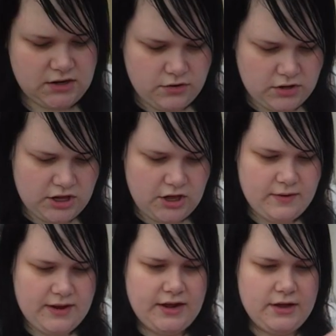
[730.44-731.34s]
so
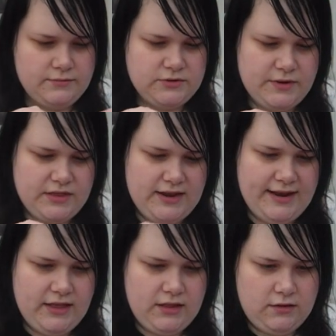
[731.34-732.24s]
cute. And it comes with your
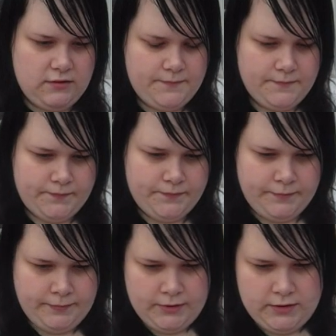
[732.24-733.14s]
little
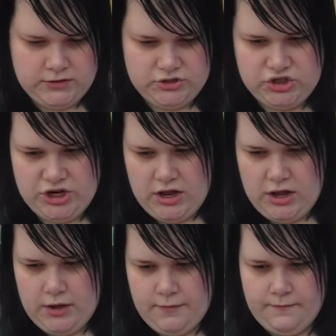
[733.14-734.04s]

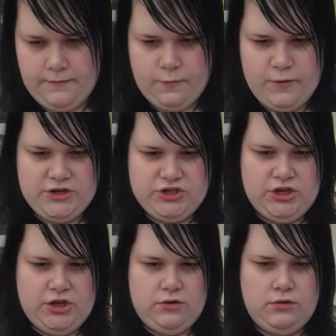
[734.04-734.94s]
charm, which
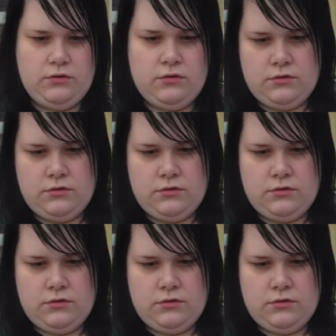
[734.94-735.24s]
you